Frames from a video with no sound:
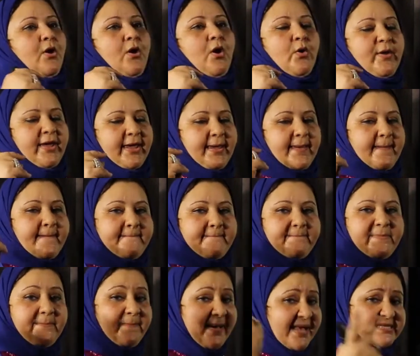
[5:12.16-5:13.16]
Okay,
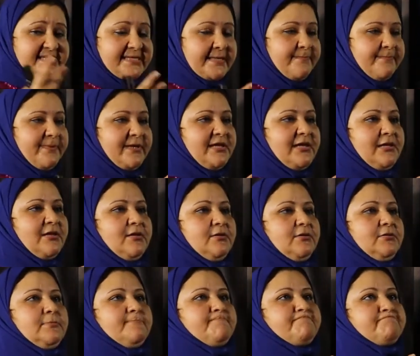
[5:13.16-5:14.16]
the past simple,
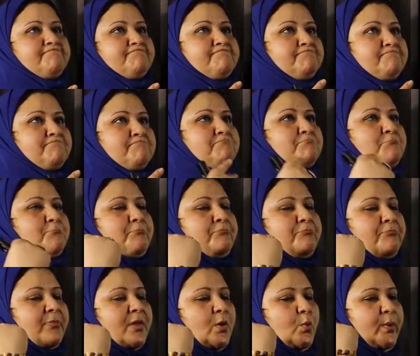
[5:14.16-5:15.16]

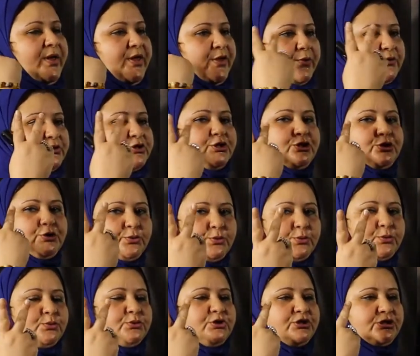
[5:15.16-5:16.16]
we use
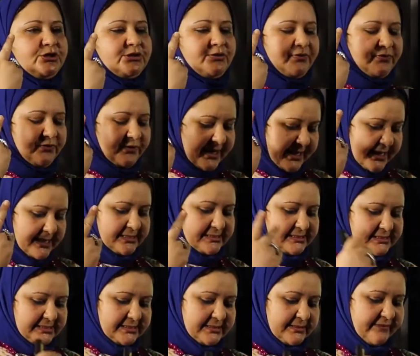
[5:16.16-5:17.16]
two
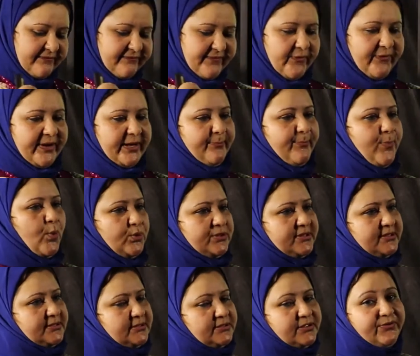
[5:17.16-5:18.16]
things very
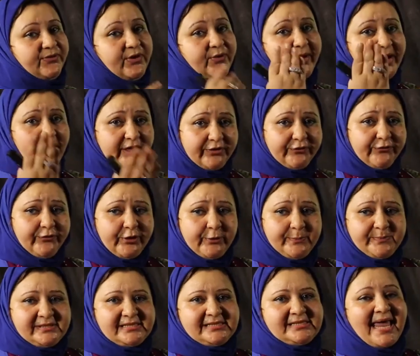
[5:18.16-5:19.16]
important, the regular
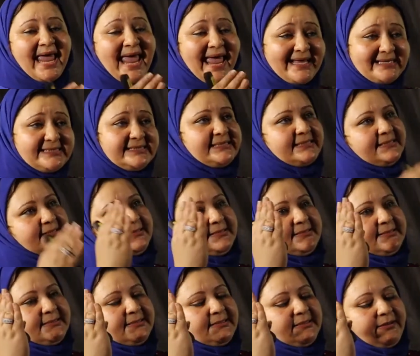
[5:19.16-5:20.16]
verbs and
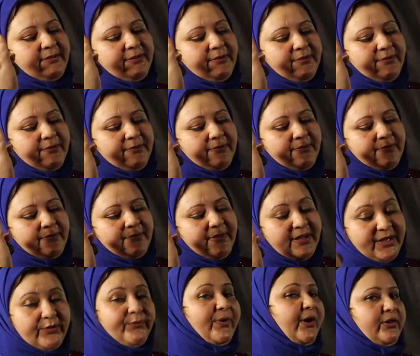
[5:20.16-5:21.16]

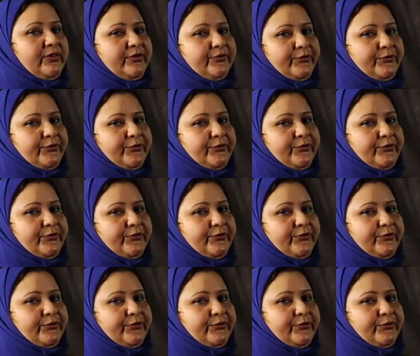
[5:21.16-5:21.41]
the irregular